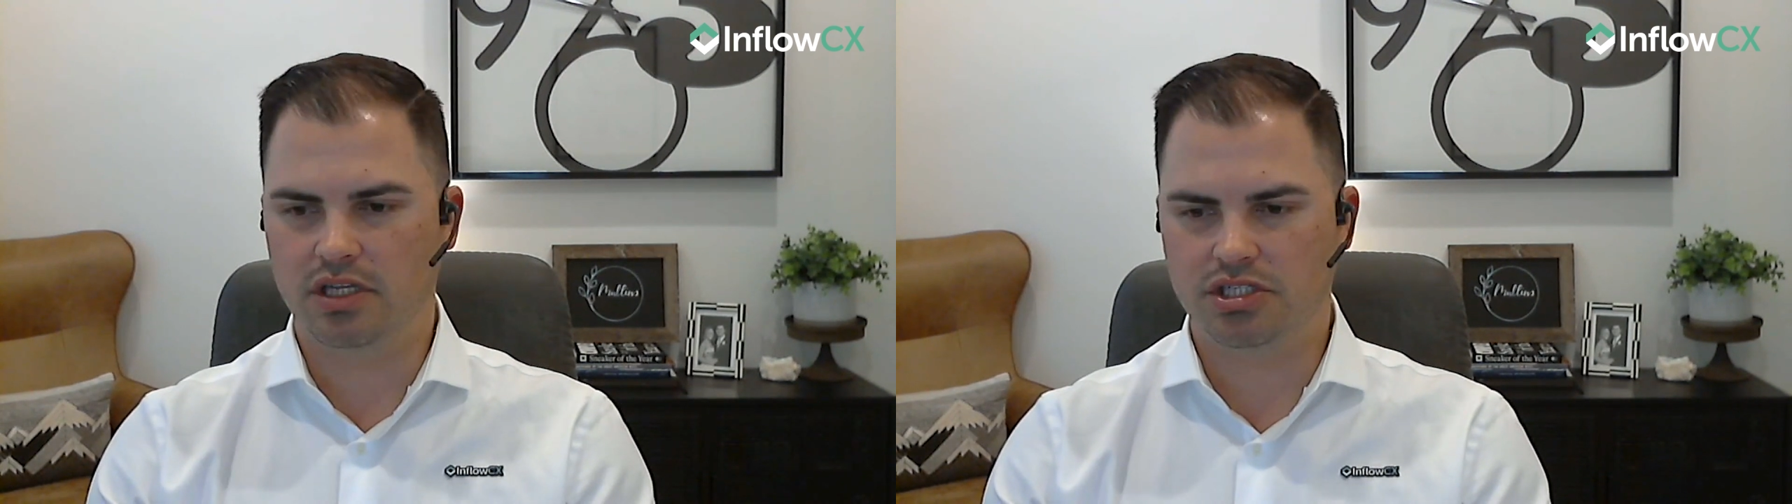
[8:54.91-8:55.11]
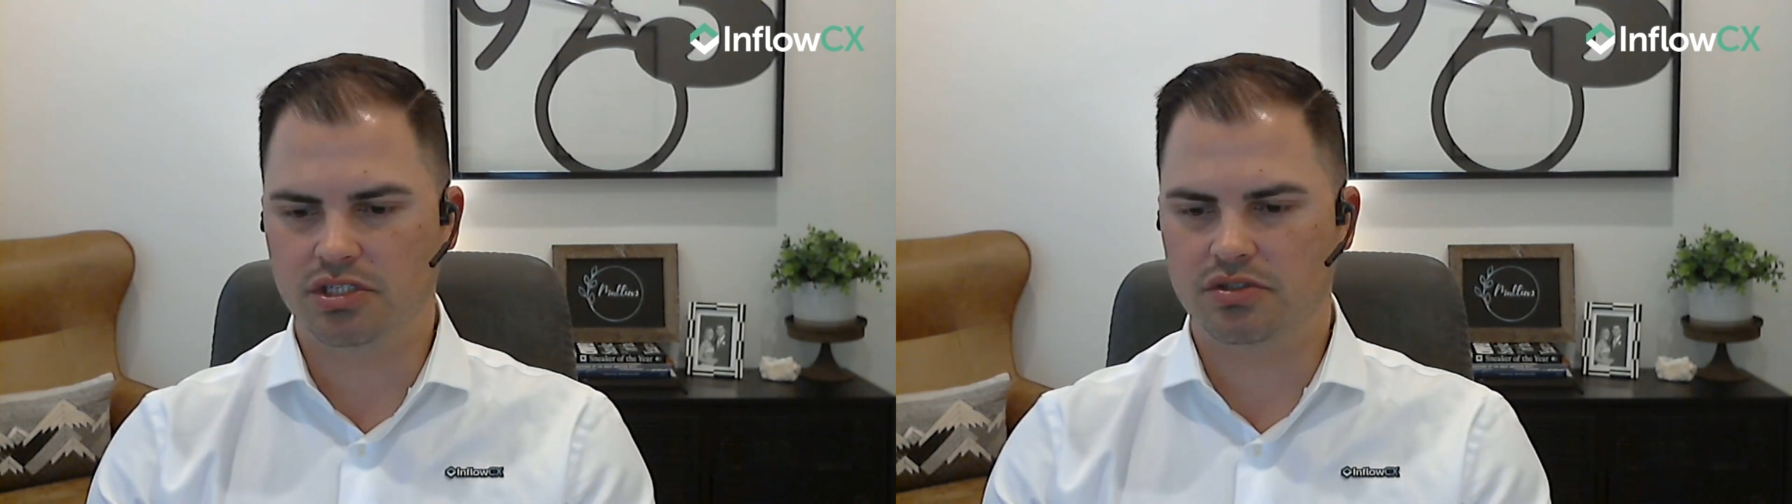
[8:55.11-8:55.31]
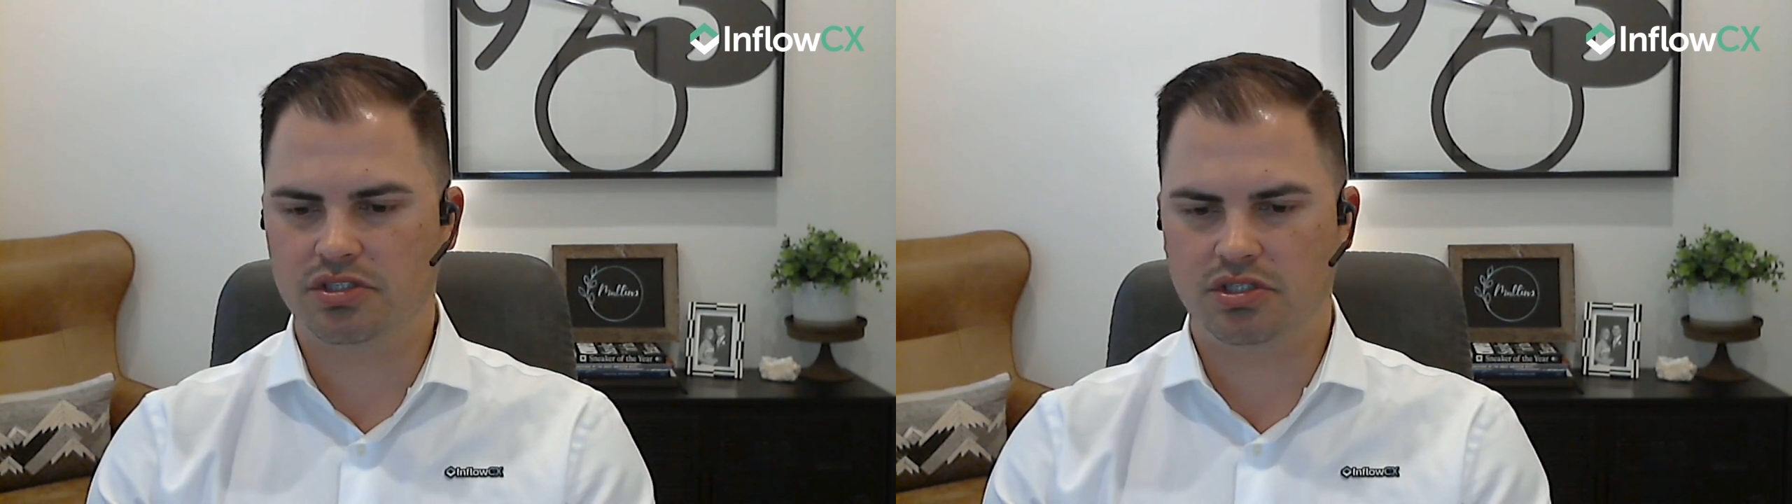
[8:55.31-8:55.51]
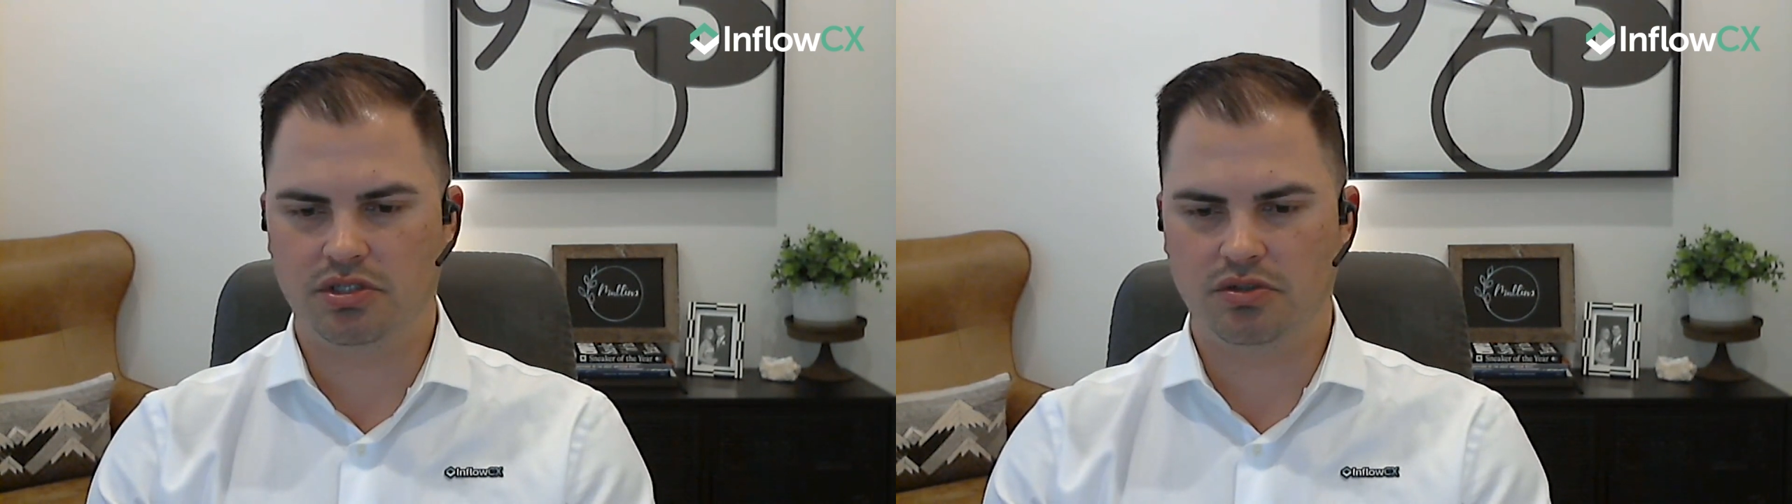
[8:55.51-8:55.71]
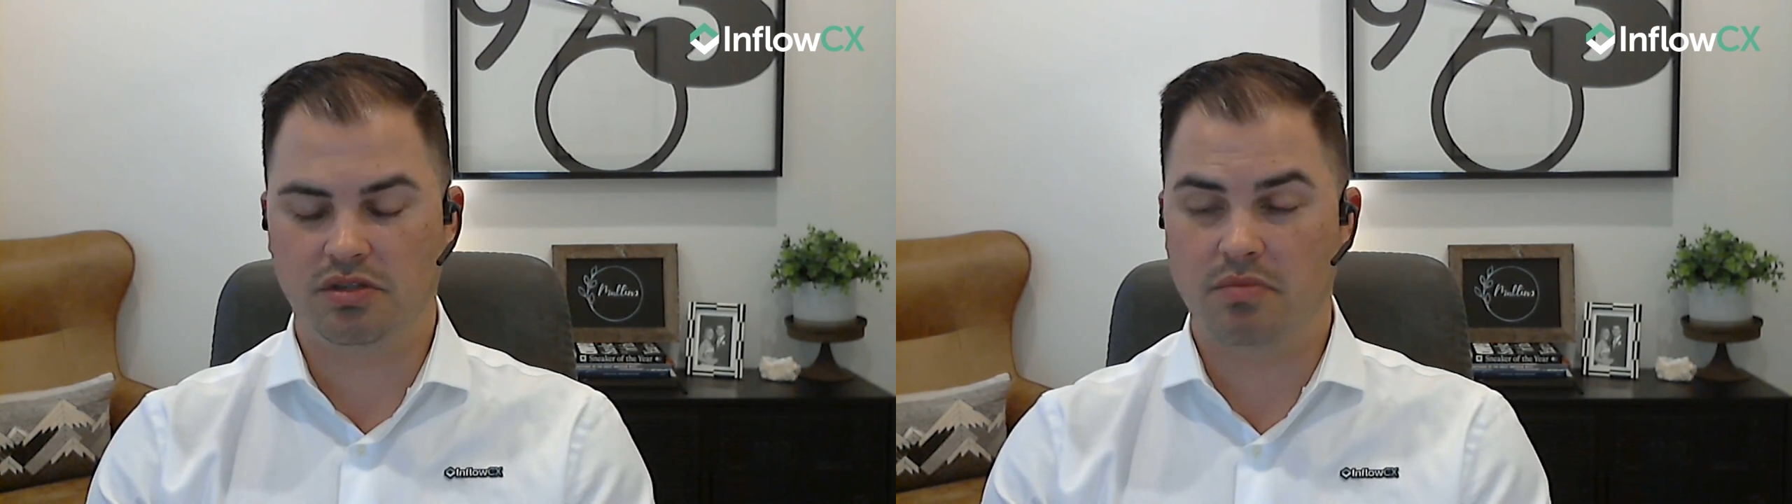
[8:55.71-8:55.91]
issues
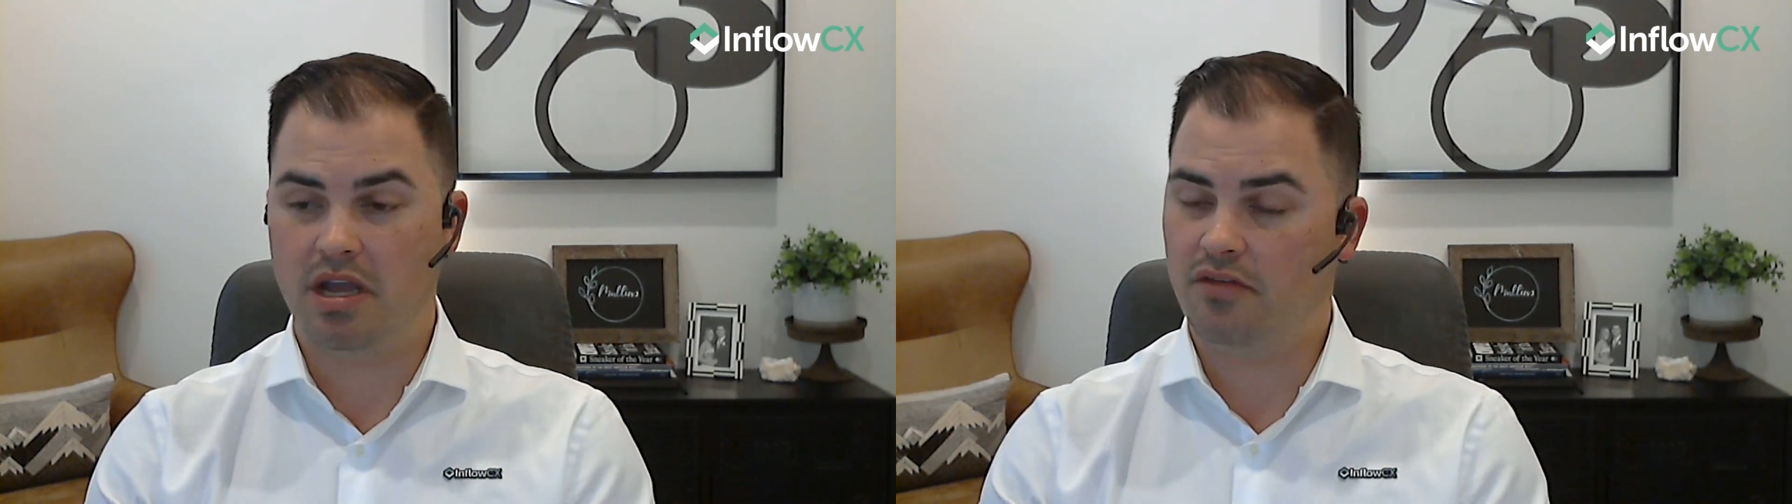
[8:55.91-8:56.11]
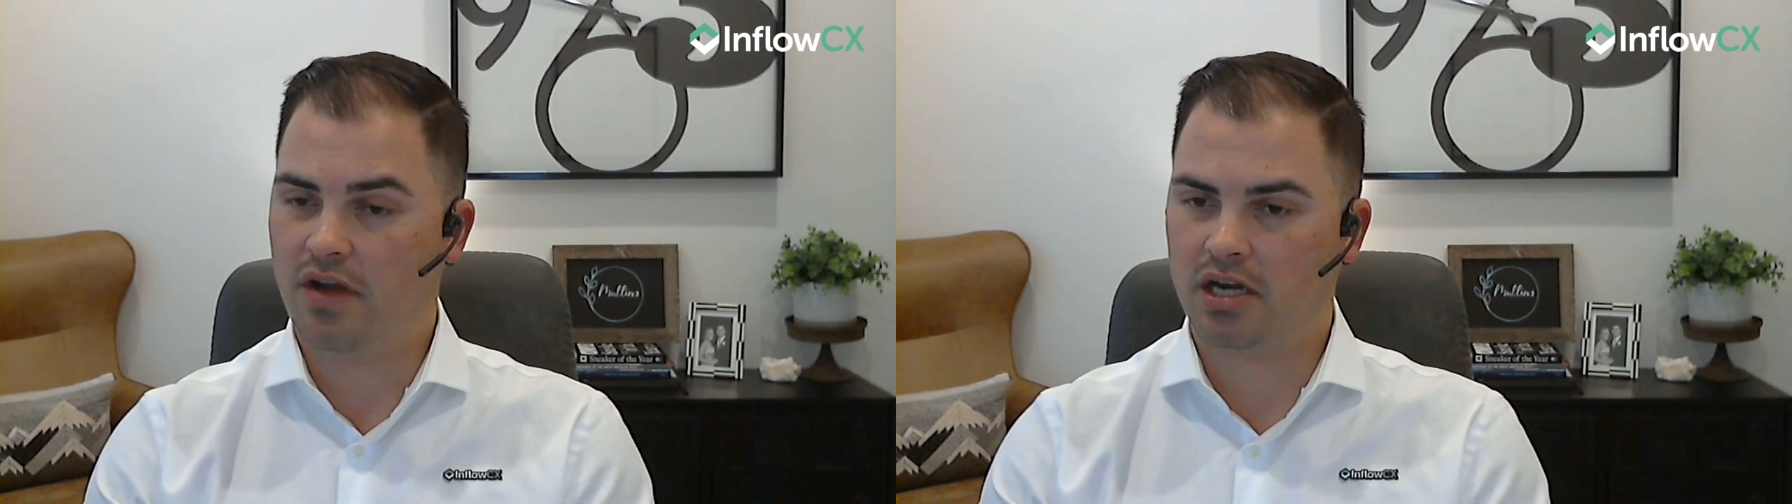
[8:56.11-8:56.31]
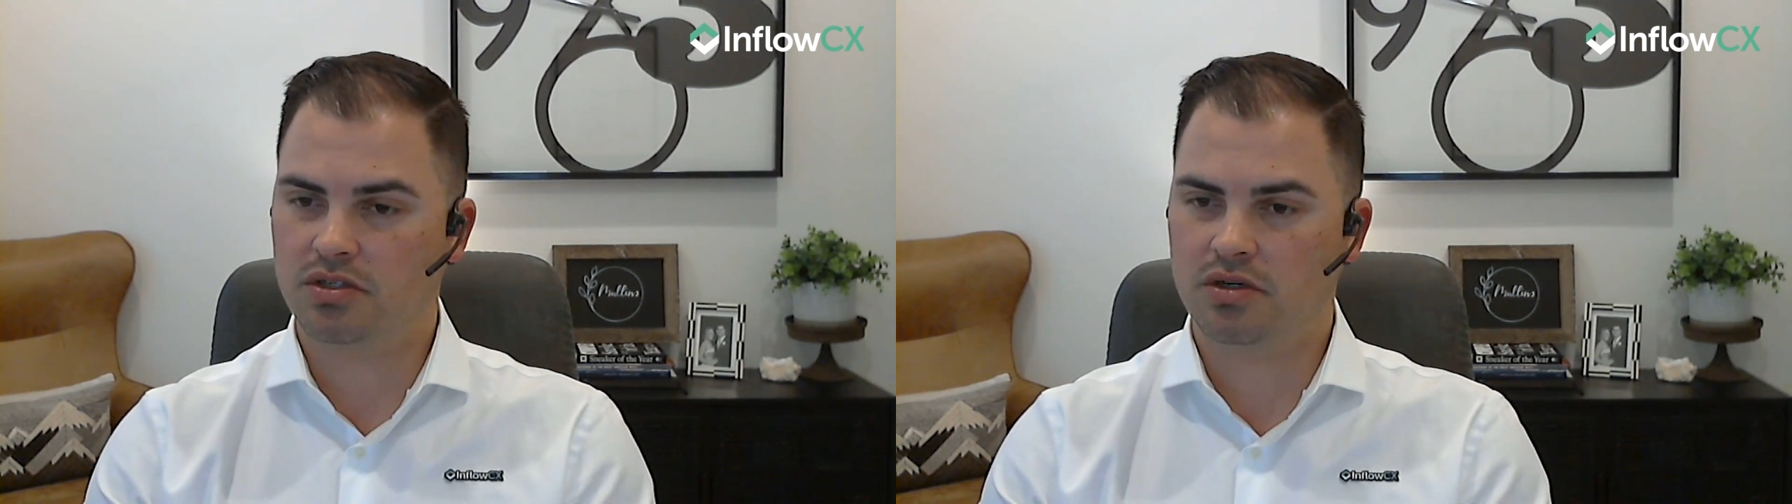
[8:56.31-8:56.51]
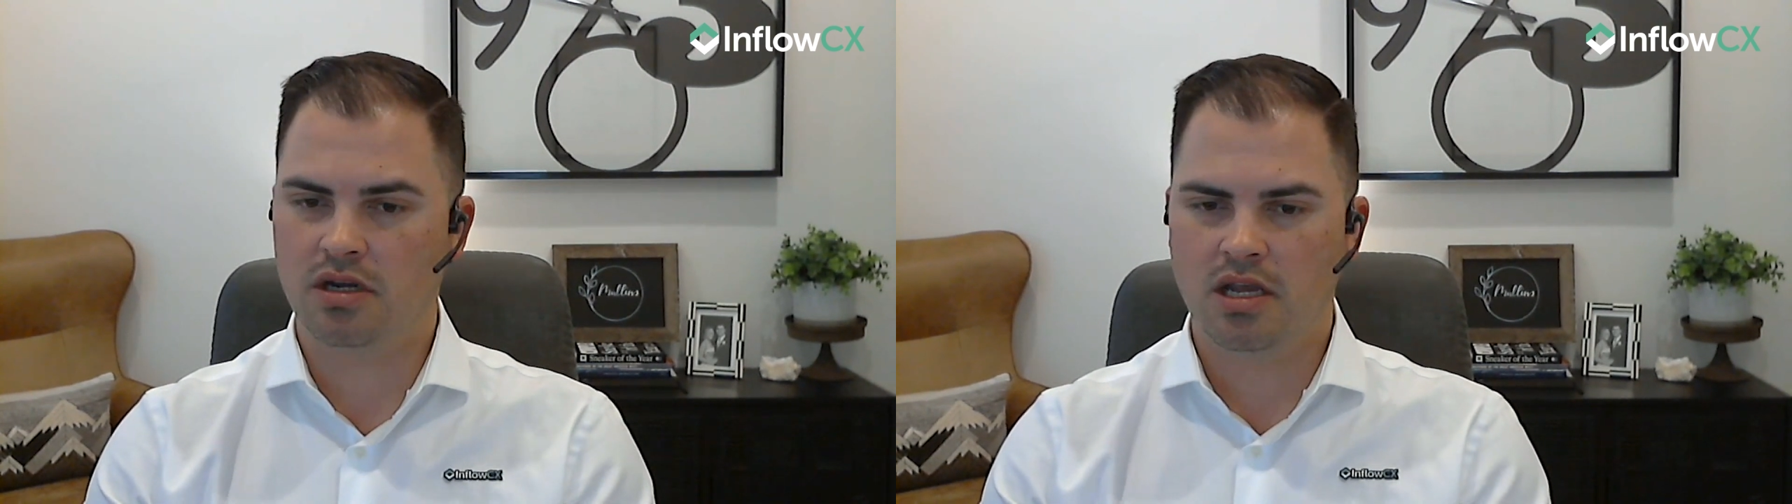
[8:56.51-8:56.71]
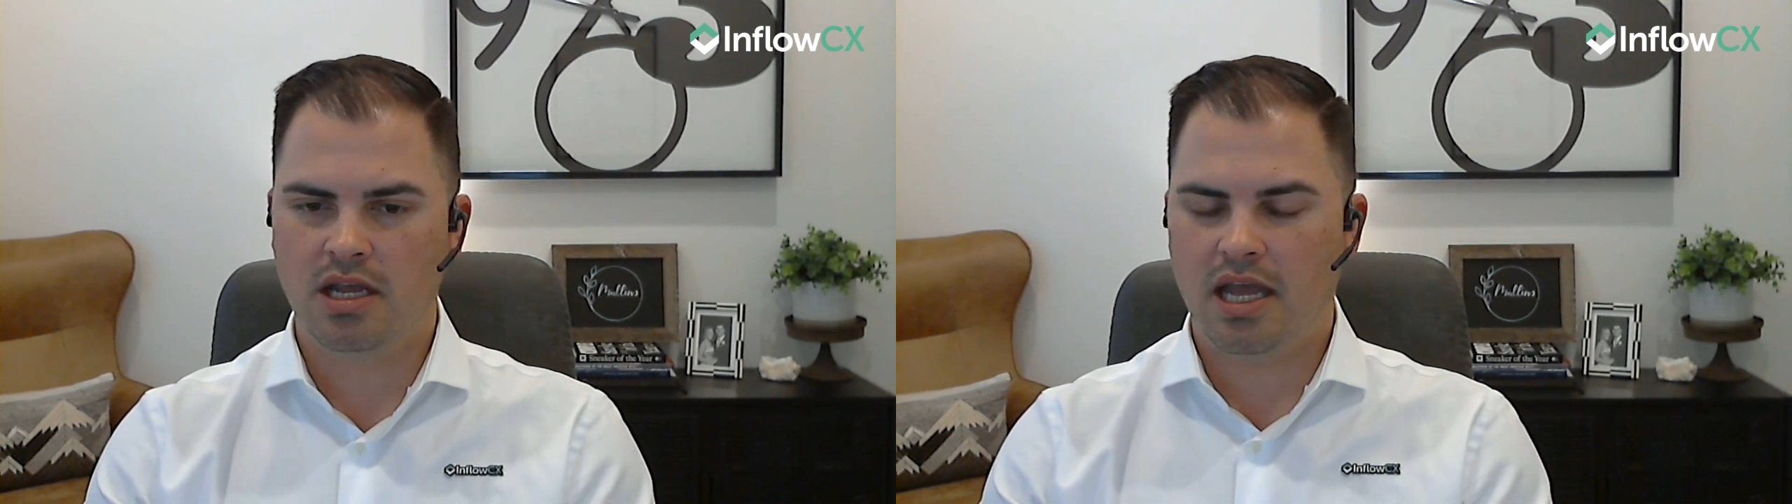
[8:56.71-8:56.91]
to the manufacturer